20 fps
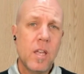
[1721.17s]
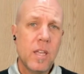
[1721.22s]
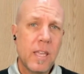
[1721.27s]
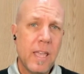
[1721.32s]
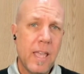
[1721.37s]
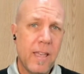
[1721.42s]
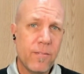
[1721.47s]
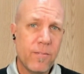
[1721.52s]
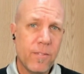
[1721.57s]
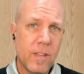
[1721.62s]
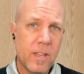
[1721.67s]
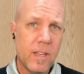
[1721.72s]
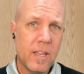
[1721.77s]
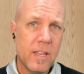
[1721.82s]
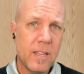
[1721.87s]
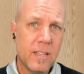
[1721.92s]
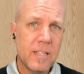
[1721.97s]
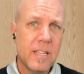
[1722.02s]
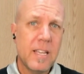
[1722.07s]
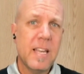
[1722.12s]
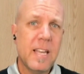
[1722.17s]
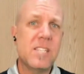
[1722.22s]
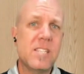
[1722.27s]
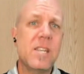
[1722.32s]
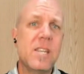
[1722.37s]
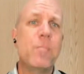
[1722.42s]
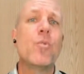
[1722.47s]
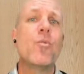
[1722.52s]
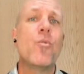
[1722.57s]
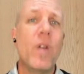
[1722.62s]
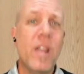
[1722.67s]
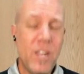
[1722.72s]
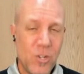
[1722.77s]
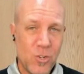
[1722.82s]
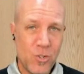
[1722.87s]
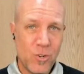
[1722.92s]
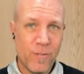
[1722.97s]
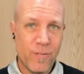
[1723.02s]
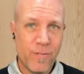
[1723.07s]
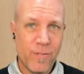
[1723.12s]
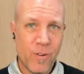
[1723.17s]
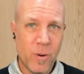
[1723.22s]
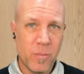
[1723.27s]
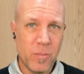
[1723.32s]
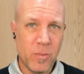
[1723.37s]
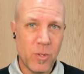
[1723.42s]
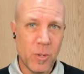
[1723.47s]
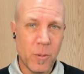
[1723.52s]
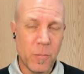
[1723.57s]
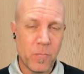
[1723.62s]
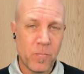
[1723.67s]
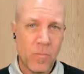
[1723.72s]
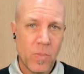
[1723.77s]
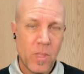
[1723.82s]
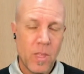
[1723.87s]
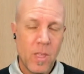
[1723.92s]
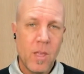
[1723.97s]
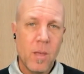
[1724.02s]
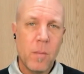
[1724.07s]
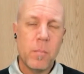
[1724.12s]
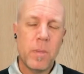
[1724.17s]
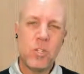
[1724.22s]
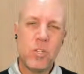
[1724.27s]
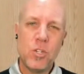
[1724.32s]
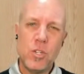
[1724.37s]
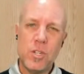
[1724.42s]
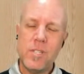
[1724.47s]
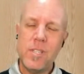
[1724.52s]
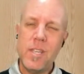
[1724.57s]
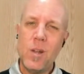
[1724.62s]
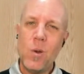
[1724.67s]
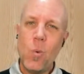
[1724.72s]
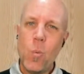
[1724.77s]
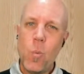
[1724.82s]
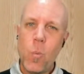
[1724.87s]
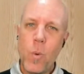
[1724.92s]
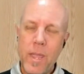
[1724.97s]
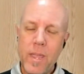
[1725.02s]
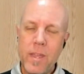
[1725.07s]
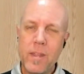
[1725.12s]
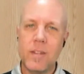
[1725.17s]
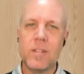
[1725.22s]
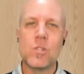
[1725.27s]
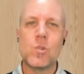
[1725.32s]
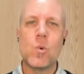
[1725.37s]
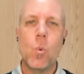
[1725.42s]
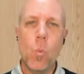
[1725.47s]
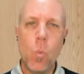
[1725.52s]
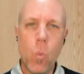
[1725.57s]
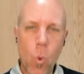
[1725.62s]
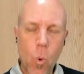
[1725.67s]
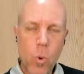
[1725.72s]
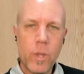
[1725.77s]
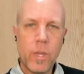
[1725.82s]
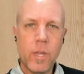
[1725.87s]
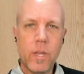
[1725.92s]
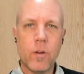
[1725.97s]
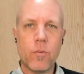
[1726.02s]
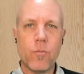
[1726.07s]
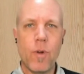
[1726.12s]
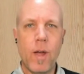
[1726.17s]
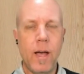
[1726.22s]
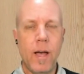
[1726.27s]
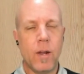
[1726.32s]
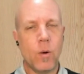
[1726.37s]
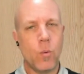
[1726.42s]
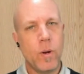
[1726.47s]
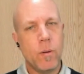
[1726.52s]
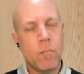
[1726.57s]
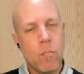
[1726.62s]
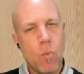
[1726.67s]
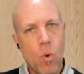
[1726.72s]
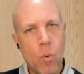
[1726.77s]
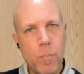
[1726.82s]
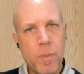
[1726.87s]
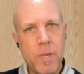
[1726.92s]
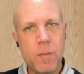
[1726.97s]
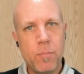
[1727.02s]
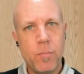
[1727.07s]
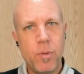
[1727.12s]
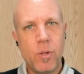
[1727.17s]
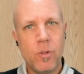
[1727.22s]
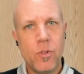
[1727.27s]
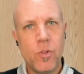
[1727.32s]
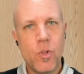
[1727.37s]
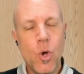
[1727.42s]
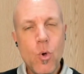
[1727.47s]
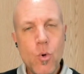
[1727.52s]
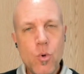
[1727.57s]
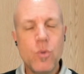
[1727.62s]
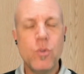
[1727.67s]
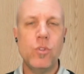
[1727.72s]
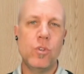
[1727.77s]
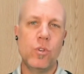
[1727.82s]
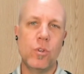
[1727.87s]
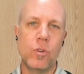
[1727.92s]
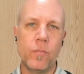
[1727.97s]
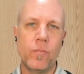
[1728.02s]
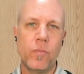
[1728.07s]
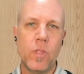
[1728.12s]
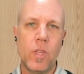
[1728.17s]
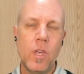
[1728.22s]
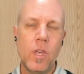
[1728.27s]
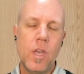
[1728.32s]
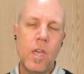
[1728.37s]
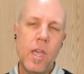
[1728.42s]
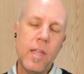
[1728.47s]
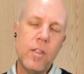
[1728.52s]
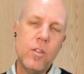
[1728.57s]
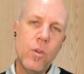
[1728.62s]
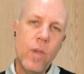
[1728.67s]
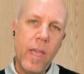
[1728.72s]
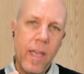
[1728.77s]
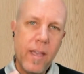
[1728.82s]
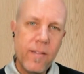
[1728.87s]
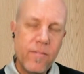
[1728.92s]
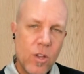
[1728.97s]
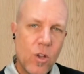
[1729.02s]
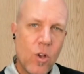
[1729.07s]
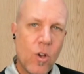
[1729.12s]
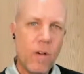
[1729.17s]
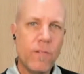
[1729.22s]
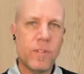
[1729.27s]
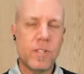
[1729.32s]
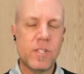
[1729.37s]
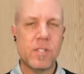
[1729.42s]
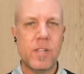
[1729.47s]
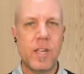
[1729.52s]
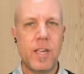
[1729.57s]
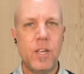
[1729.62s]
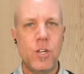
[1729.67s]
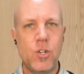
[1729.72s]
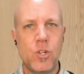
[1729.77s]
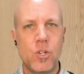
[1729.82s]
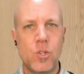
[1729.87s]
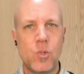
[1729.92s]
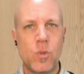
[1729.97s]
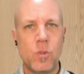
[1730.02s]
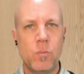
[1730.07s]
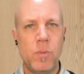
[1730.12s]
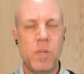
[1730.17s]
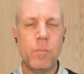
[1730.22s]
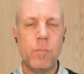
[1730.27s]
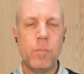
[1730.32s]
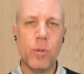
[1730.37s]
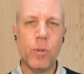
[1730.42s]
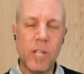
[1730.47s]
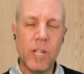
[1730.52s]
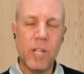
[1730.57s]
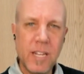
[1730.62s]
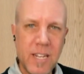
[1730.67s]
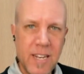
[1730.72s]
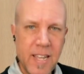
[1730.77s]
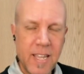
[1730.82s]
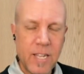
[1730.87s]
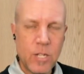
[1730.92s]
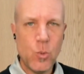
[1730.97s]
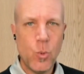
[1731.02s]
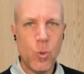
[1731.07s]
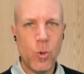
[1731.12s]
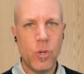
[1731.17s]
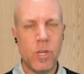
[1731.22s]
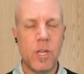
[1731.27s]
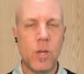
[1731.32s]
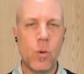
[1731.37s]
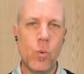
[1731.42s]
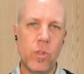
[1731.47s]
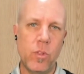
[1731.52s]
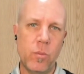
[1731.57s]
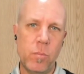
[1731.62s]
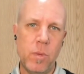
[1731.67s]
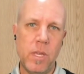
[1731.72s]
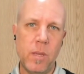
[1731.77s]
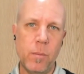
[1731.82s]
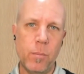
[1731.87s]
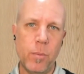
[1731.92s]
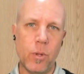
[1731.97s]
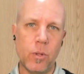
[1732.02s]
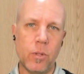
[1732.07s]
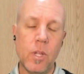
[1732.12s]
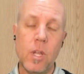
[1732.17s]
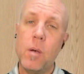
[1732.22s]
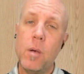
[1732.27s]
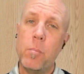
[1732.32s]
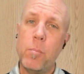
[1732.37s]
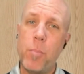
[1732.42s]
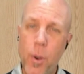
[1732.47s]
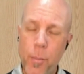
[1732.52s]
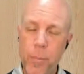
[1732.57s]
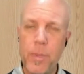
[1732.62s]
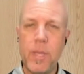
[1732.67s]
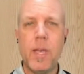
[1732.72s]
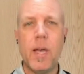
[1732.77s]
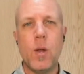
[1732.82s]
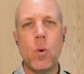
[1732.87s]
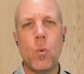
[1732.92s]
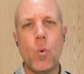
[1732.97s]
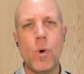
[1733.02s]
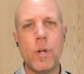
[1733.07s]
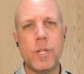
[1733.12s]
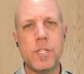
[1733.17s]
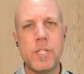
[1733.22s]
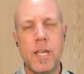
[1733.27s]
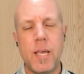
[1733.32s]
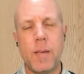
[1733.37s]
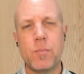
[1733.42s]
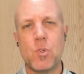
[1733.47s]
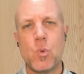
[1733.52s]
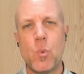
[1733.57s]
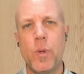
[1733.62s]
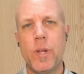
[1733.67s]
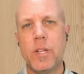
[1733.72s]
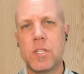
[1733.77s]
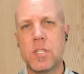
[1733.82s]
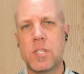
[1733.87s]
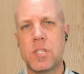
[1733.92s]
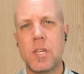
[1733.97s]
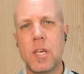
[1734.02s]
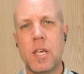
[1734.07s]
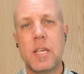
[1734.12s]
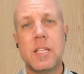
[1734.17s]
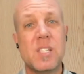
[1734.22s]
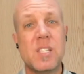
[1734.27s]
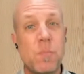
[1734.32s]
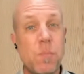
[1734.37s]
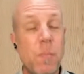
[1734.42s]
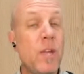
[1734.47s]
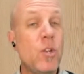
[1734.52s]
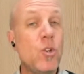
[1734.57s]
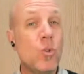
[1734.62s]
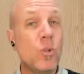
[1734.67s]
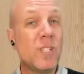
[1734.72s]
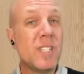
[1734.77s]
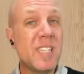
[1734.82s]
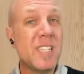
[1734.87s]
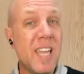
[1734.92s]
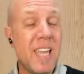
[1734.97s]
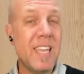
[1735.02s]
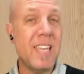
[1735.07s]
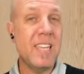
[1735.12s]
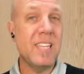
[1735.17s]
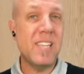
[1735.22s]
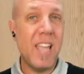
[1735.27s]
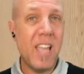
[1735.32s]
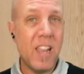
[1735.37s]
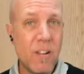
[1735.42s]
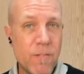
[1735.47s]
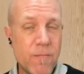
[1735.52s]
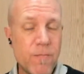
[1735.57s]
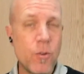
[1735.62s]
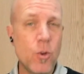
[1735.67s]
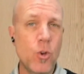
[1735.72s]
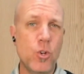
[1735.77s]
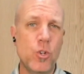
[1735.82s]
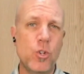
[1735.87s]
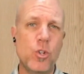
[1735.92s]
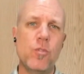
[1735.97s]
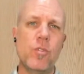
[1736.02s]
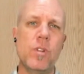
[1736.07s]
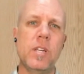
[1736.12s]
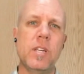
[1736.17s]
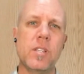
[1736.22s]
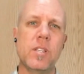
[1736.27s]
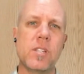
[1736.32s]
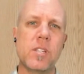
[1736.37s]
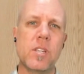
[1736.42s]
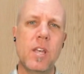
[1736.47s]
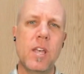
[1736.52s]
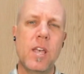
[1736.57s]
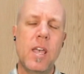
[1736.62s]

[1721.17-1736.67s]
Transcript: have a separation from you. But just that awareness, walking around, when more people know you and you're having conversations with people, networking with people, popping out WhatsApps when it's special days, anniversaries,